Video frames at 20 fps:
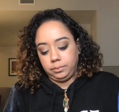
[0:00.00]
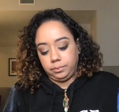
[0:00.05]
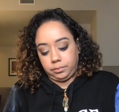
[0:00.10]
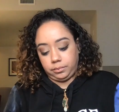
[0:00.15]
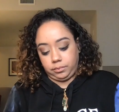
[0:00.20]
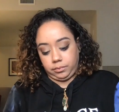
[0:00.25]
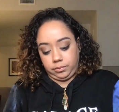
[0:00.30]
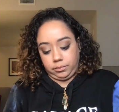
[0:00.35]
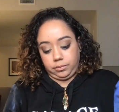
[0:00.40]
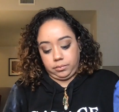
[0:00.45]

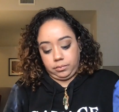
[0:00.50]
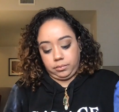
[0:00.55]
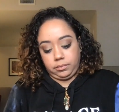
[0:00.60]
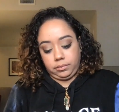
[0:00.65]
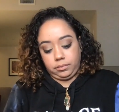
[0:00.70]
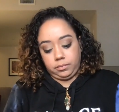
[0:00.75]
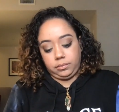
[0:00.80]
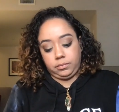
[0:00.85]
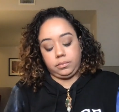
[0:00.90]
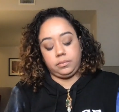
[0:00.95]

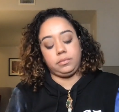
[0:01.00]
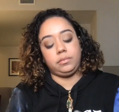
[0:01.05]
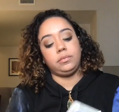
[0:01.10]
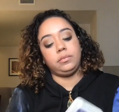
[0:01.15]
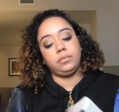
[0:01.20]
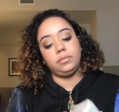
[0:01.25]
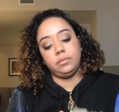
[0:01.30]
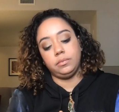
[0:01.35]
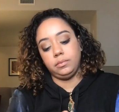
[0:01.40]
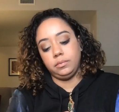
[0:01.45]

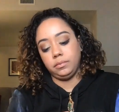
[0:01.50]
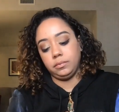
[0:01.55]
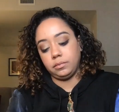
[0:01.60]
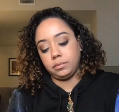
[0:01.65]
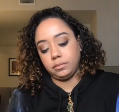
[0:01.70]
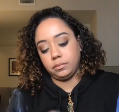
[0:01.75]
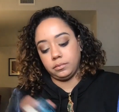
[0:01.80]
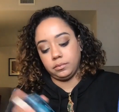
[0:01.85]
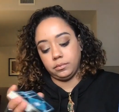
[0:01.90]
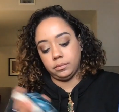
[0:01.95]

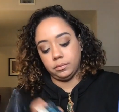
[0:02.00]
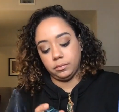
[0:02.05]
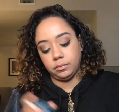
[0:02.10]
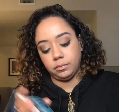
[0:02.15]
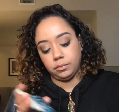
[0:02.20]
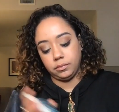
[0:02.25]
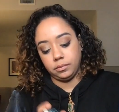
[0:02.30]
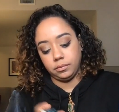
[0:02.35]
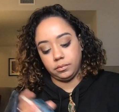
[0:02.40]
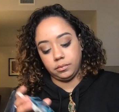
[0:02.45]

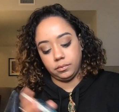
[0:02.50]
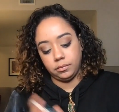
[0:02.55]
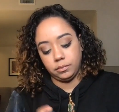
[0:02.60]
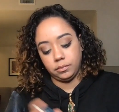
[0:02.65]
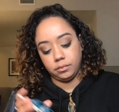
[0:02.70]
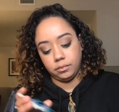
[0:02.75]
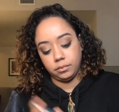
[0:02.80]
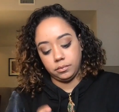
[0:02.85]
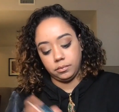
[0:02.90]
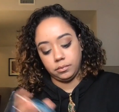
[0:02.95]

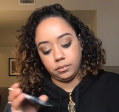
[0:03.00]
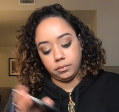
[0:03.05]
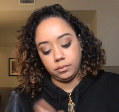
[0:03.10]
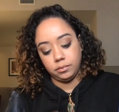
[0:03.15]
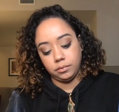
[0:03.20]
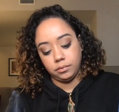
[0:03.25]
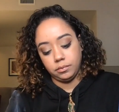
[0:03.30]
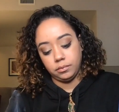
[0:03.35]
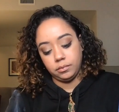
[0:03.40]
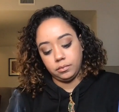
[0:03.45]

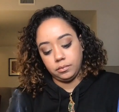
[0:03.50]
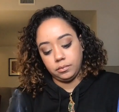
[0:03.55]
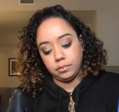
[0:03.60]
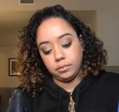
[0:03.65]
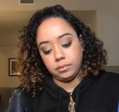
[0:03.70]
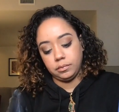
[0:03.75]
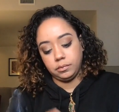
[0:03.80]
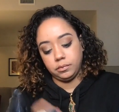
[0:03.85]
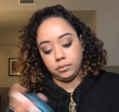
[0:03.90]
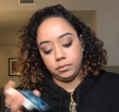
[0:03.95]

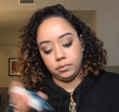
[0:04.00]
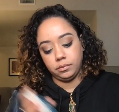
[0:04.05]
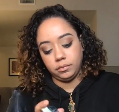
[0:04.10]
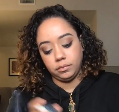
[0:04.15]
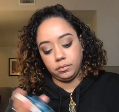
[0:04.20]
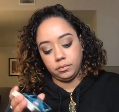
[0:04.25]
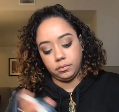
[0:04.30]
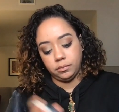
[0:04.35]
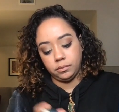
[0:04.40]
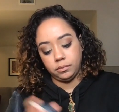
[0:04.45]

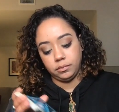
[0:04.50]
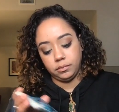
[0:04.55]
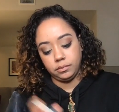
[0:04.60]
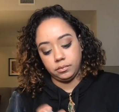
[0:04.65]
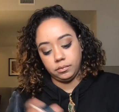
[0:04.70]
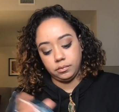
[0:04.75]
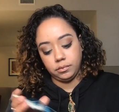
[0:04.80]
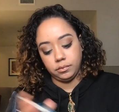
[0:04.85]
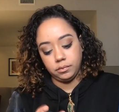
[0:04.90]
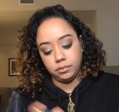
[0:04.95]

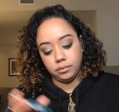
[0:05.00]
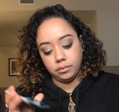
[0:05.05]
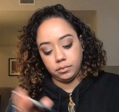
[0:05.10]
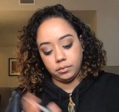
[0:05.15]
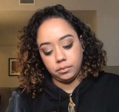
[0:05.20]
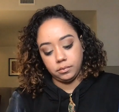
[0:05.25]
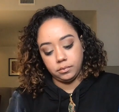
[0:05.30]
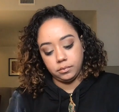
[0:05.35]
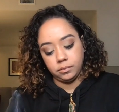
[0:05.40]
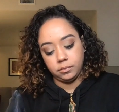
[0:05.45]

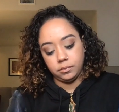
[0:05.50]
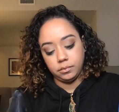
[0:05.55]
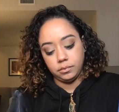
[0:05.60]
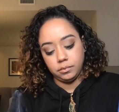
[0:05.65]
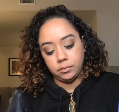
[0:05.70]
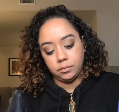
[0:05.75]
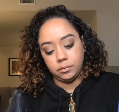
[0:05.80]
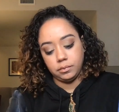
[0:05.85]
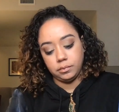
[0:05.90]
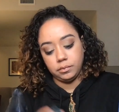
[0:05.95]

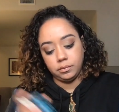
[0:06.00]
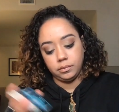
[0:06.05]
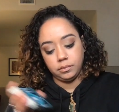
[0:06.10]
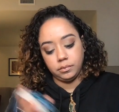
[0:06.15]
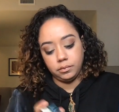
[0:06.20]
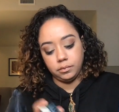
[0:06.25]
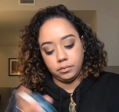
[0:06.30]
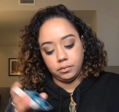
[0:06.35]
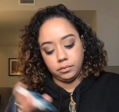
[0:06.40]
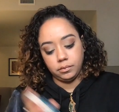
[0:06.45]

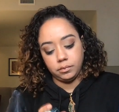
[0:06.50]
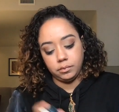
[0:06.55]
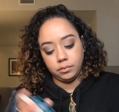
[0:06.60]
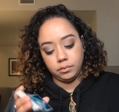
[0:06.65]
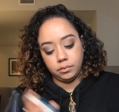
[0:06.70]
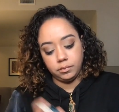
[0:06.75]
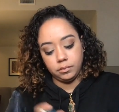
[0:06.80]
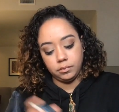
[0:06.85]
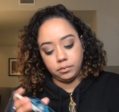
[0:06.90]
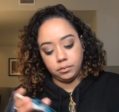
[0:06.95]

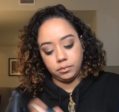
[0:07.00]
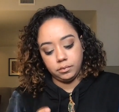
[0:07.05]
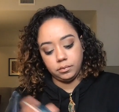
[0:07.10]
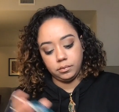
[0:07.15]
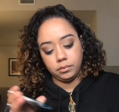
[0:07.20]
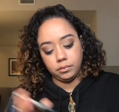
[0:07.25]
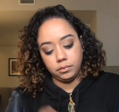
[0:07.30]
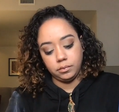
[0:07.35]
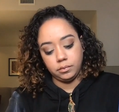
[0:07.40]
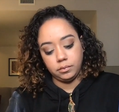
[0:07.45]

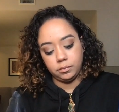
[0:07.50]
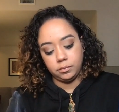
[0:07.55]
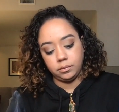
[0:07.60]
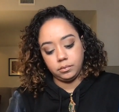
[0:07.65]
(silence)